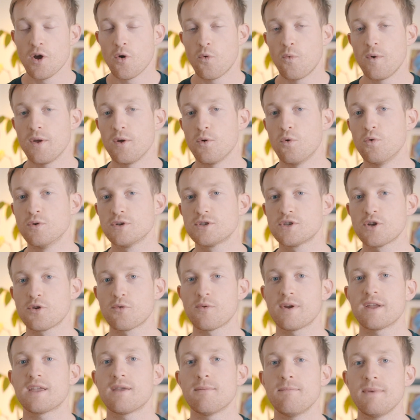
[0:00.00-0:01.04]
We also
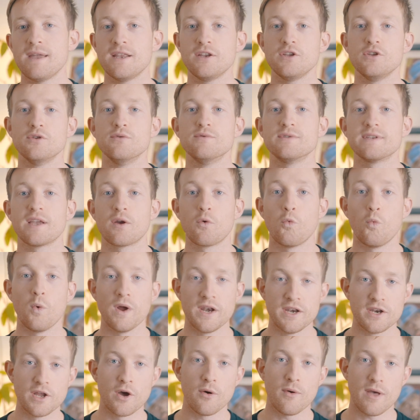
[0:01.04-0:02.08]
recommend using
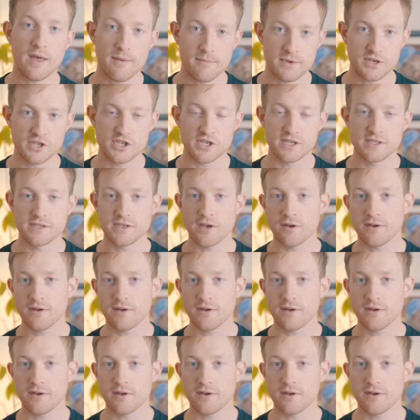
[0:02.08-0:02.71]
window images.